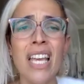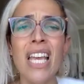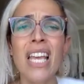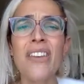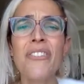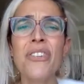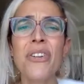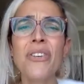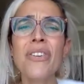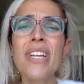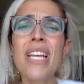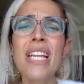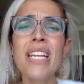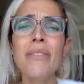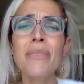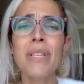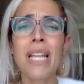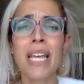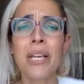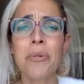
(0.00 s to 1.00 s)
If your
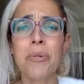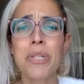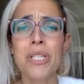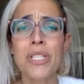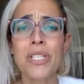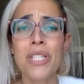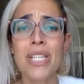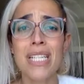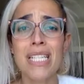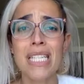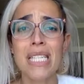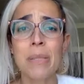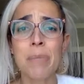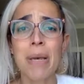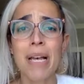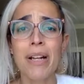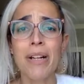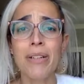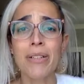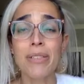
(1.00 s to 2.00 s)
native language is
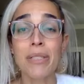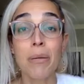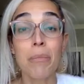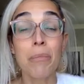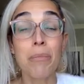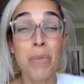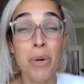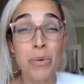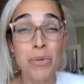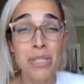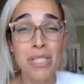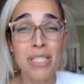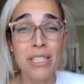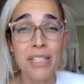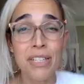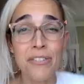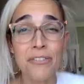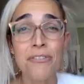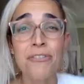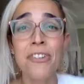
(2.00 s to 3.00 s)
spelled
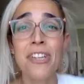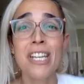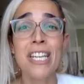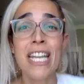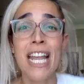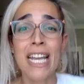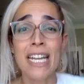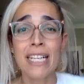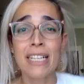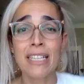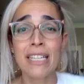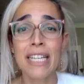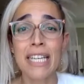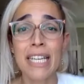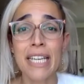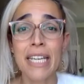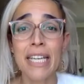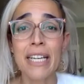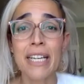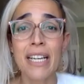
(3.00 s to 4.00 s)
mostly
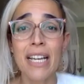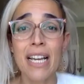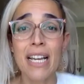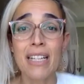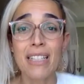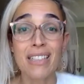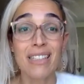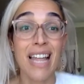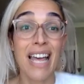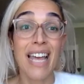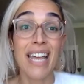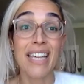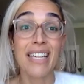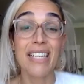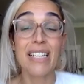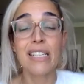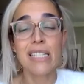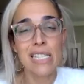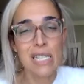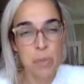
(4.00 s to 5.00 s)
phonetically, like
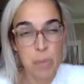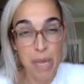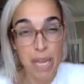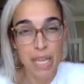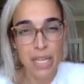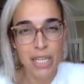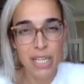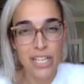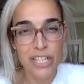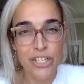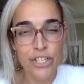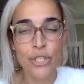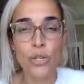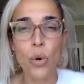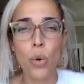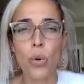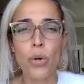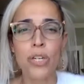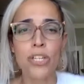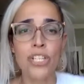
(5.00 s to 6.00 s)
Spanish
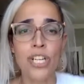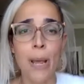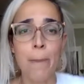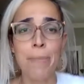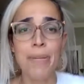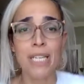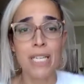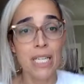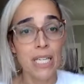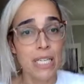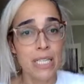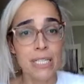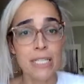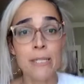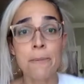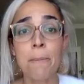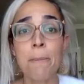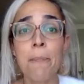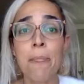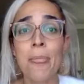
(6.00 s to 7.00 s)
or Japanese,
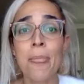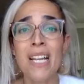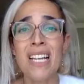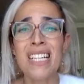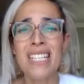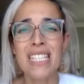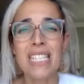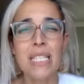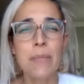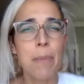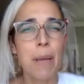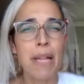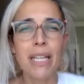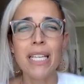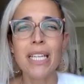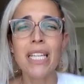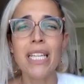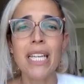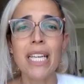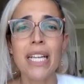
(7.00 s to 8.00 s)

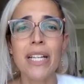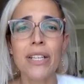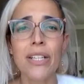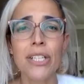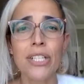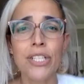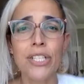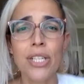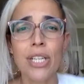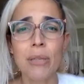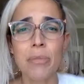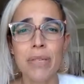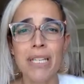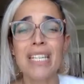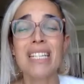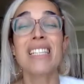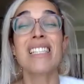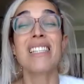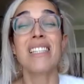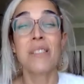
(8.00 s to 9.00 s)
spelling in English can be
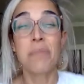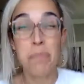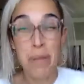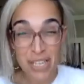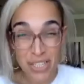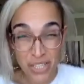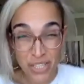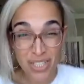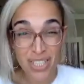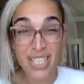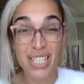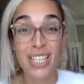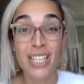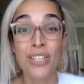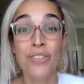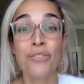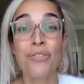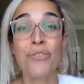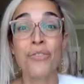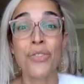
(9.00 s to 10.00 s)
especially
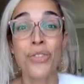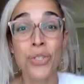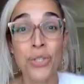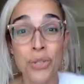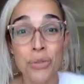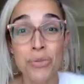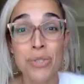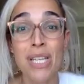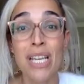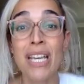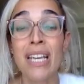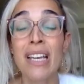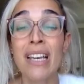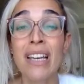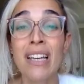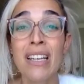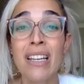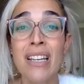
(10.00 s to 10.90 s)
confusing.